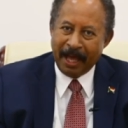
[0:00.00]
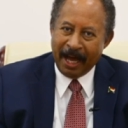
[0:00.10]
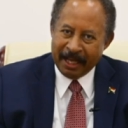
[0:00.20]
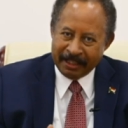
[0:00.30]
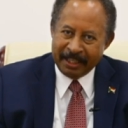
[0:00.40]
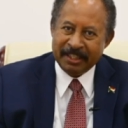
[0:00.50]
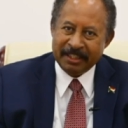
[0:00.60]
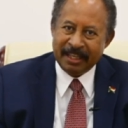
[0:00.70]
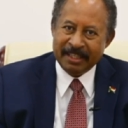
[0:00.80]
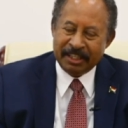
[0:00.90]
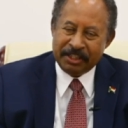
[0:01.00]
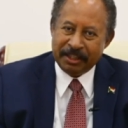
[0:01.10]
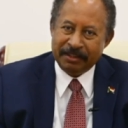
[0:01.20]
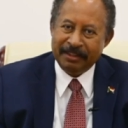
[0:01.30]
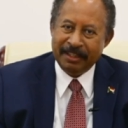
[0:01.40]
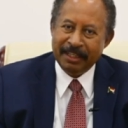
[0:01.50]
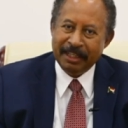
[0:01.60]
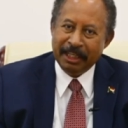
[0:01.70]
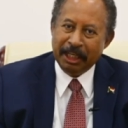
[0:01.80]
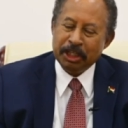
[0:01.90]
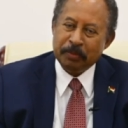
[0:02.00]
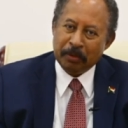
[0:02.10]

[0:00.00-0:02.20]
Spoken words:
And this transition is